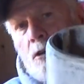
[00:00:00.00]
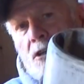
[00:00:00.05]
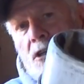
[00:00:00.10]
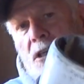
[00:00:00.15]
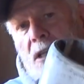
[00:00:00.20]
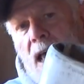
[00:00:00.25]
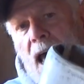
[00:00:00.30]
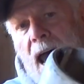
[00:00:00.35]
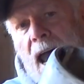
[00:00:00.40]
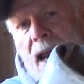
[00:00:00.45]

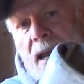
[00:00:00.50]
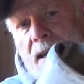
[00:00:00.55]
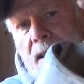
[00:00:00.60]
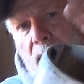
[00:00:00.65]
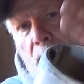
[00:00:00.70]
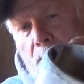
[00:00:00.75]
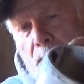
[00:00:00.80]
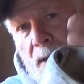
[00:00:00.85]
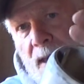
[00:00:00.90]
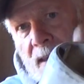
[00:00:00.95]
slide
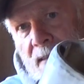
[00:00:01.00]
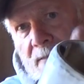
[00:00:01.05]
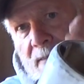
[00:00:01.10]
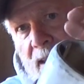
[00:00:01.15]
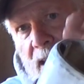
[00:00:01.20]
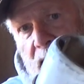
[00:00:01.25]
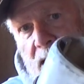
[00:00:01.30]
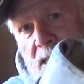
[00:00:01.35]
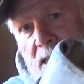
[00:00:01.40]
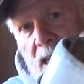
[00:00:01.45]
the
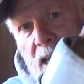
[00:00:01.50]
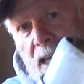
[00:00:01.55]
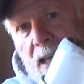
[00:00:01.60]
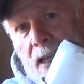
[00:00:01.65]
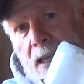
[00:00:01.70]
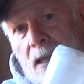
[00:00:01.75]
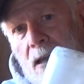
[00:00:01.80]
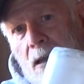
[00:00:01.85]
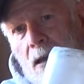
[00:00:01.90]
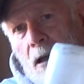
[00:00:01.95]

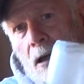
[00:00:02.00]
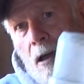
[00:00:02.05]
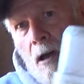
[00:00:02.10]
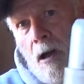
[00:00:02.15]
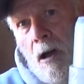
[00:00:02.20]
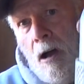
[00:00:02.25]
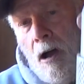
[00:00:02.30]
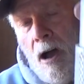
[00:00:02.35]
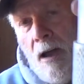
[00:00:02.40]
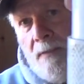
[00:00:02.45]
PVC
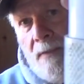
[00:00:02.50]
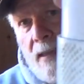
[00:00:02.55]
on